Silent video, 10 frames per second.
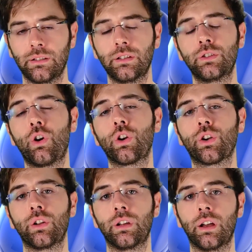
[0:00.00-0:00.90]
You're not
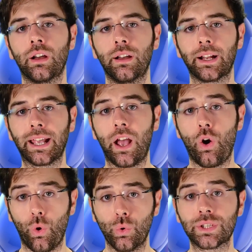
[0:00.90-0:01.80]
gonna get
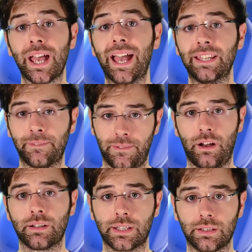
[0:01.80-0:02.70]
old any
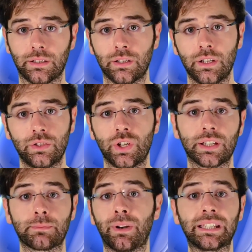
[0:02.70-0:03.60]
faster
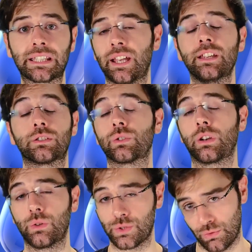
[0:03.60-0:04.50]
just by staying too
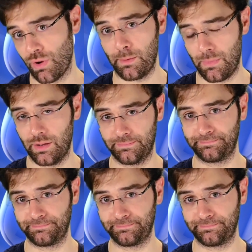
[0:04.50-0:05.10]
close to grandma.